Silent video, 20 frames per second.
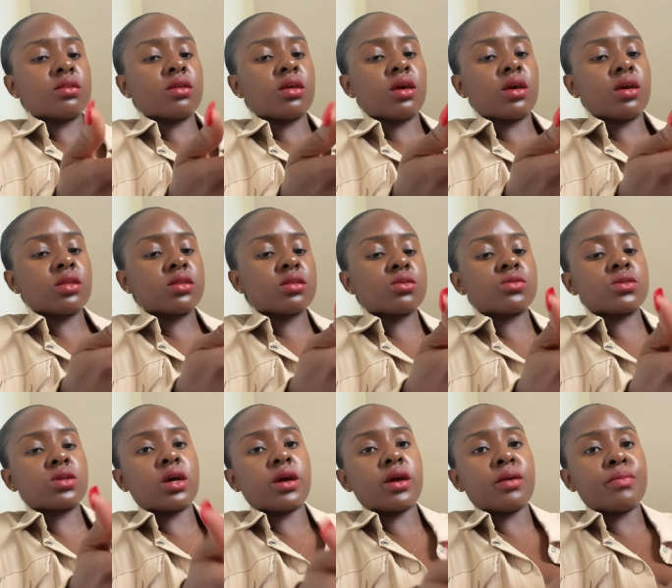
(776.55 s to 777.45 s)
Yeah, it's
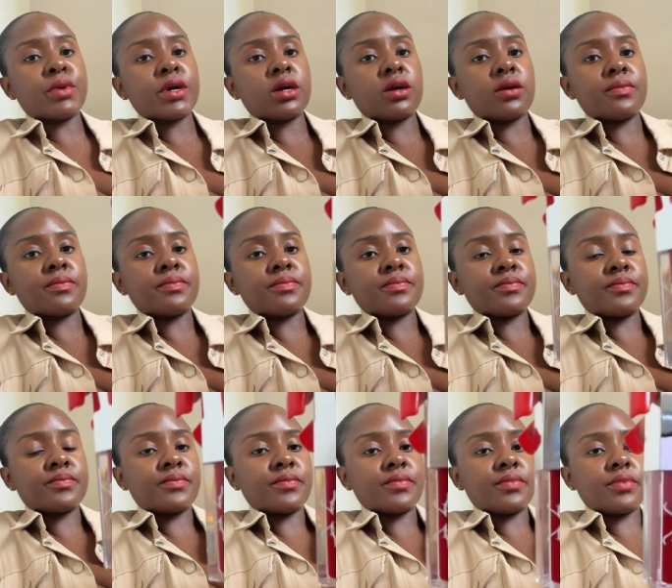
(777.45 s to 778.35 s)
called Kayamaka.
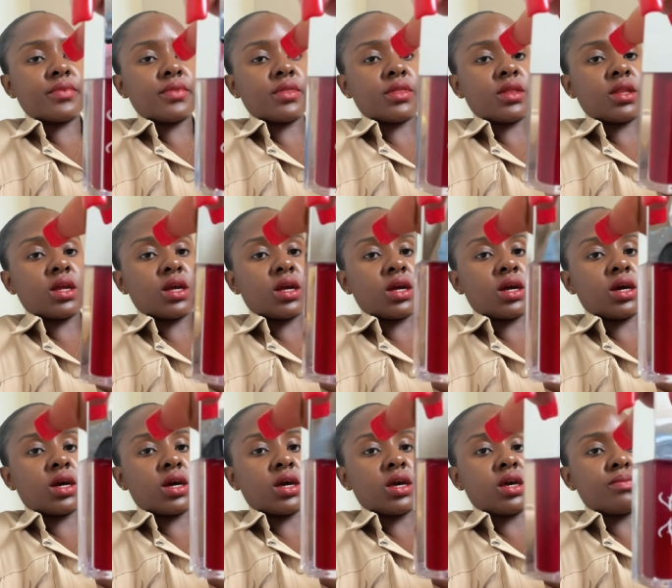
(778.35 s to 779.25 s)

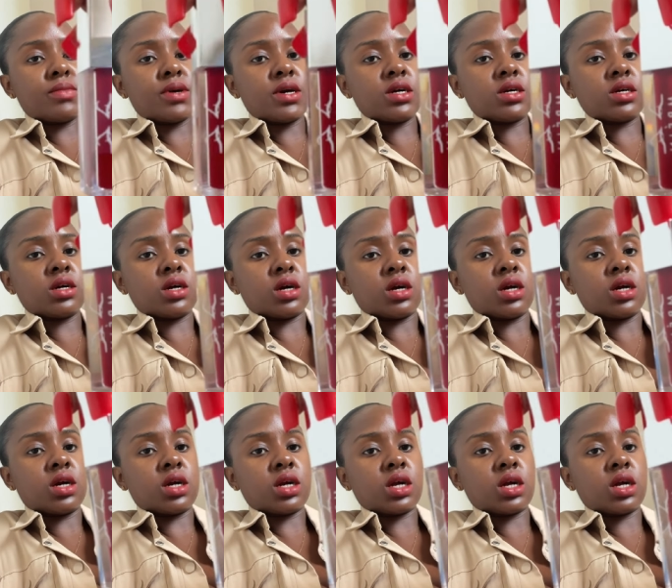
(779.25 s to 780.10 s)
Kayamaka.